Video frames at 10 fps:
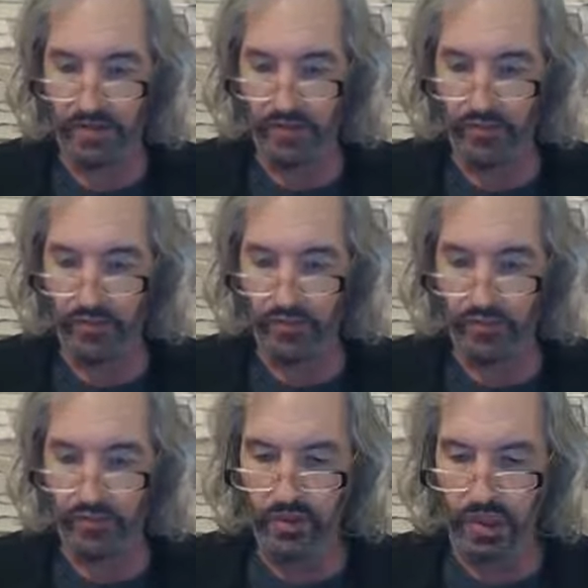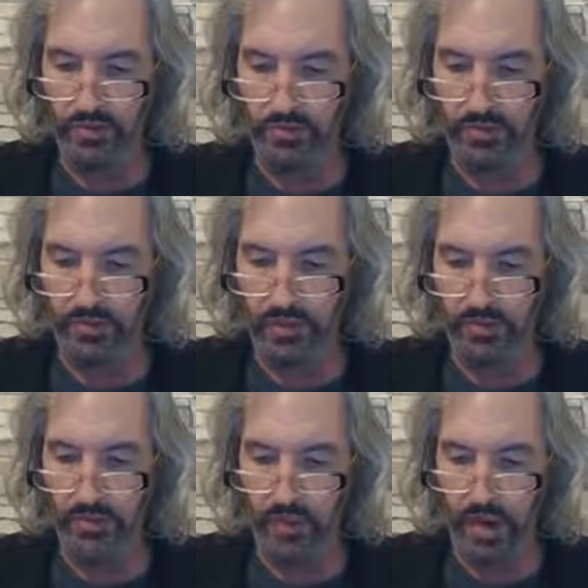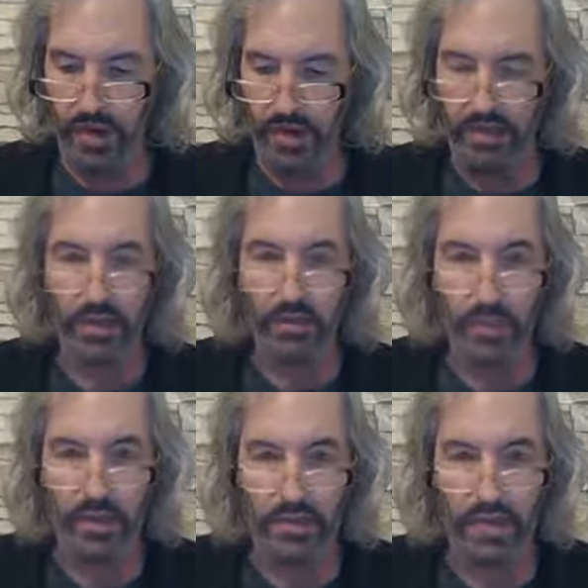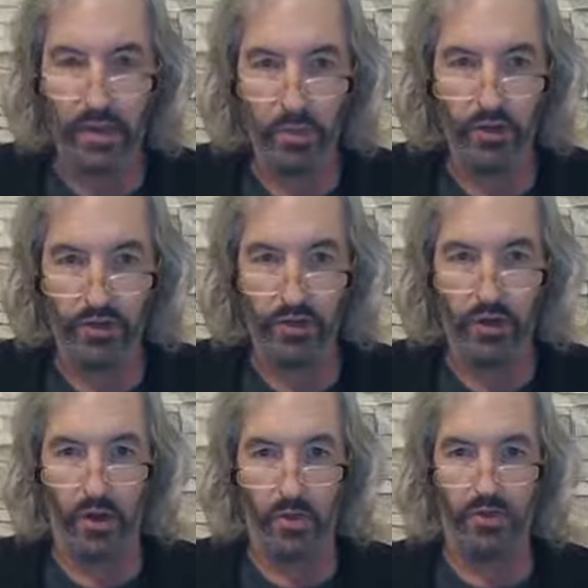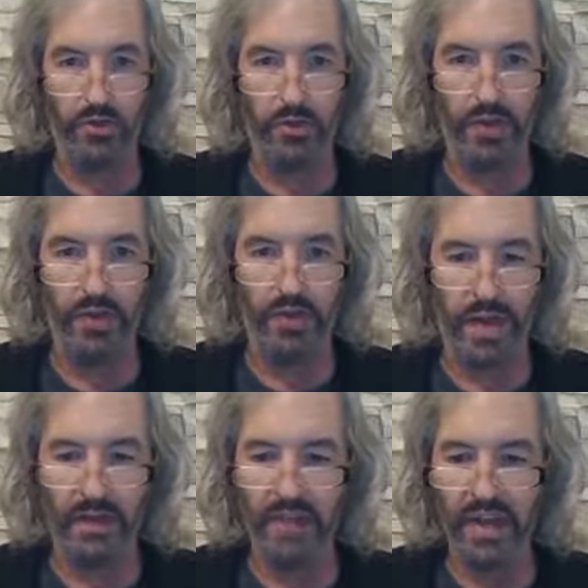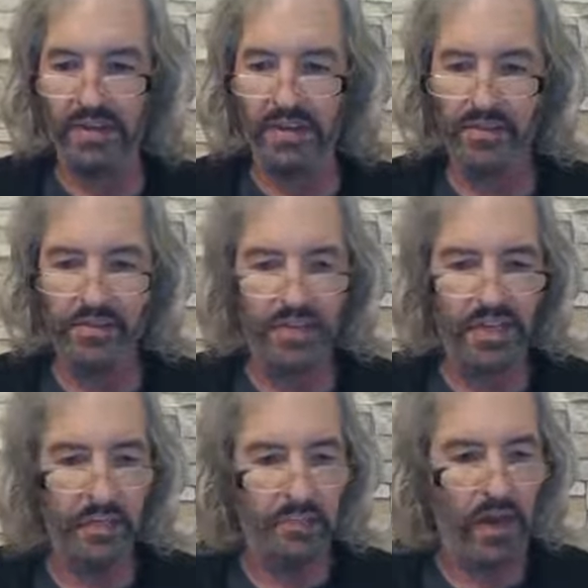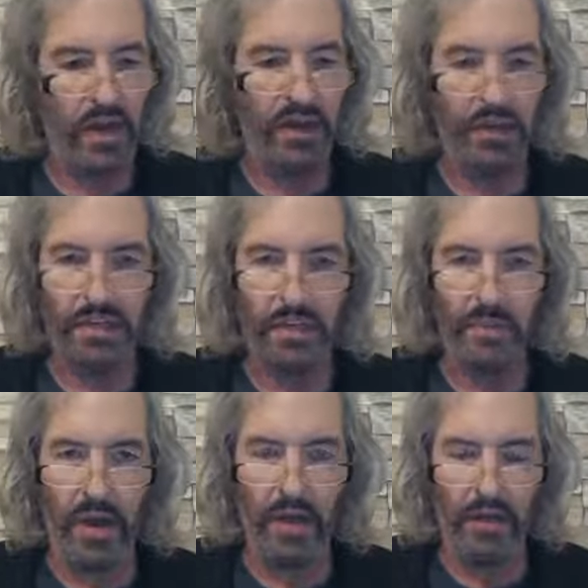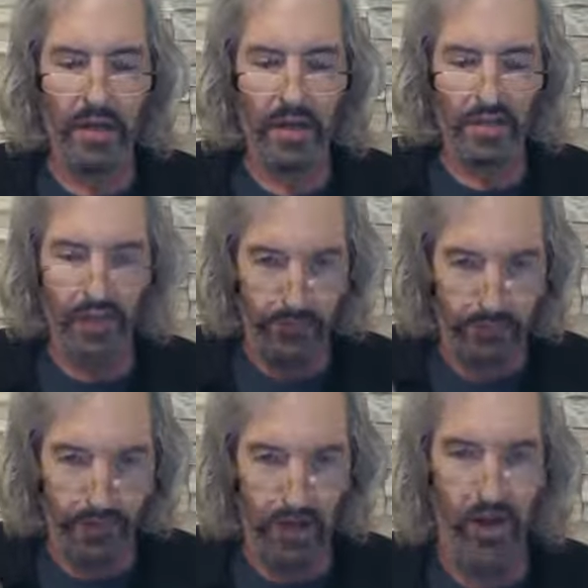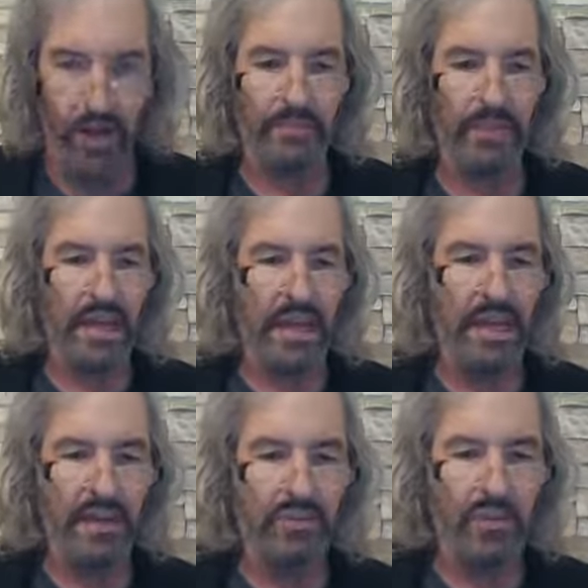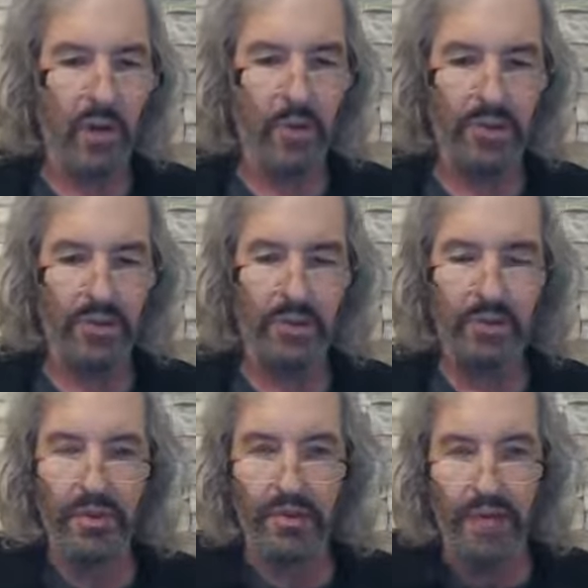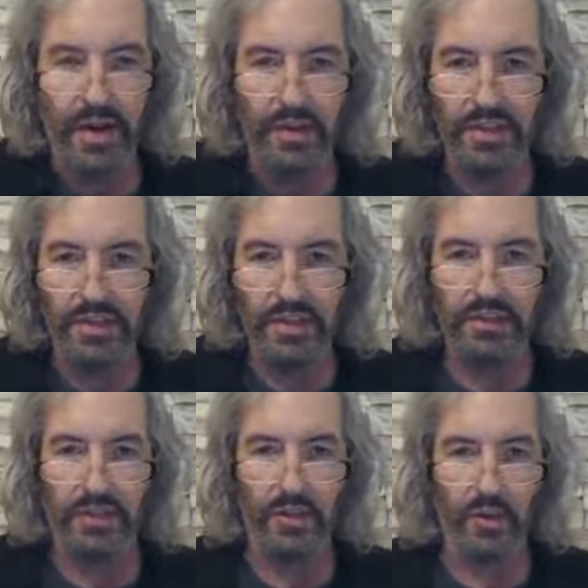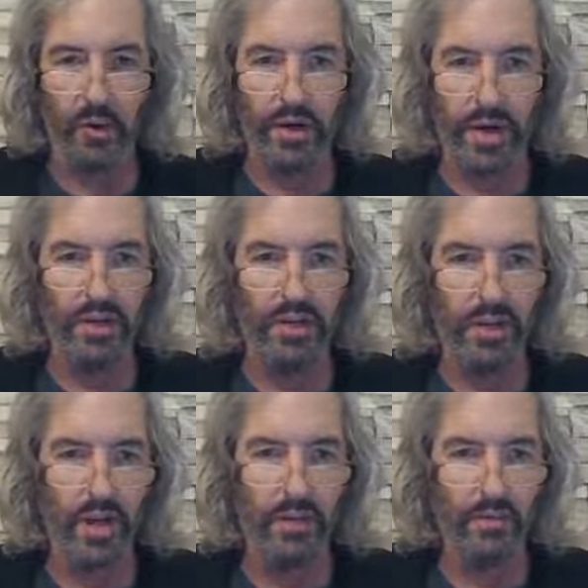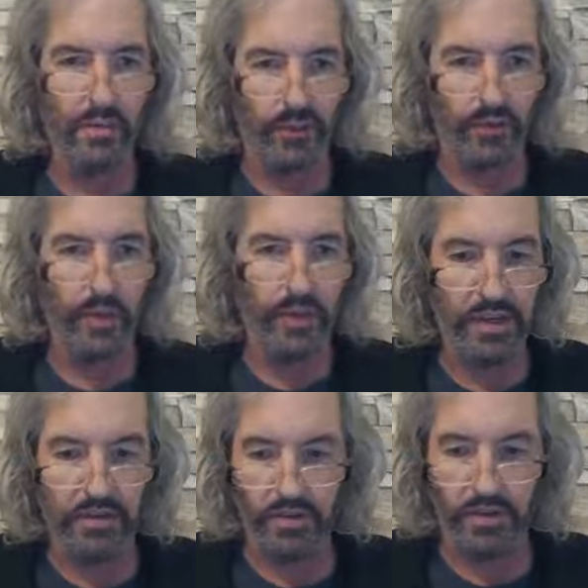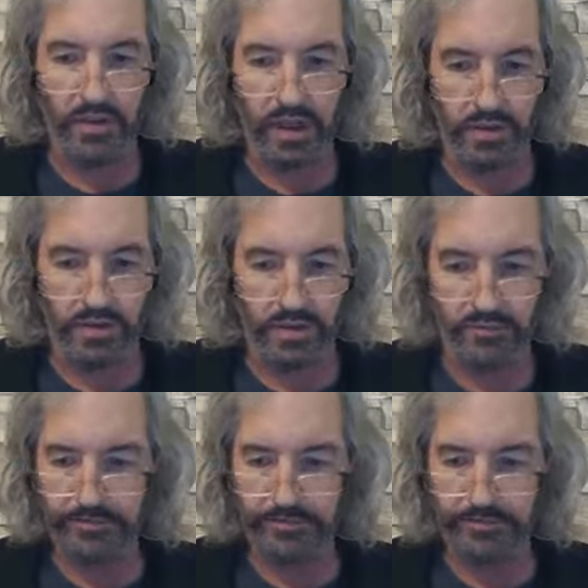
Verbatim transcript: to light for them the way in which they were to go. Did you hear that? This is Nehemiah. In Nehemiah chapter 9, he is going through the various things that the Lord had done for the Israelites.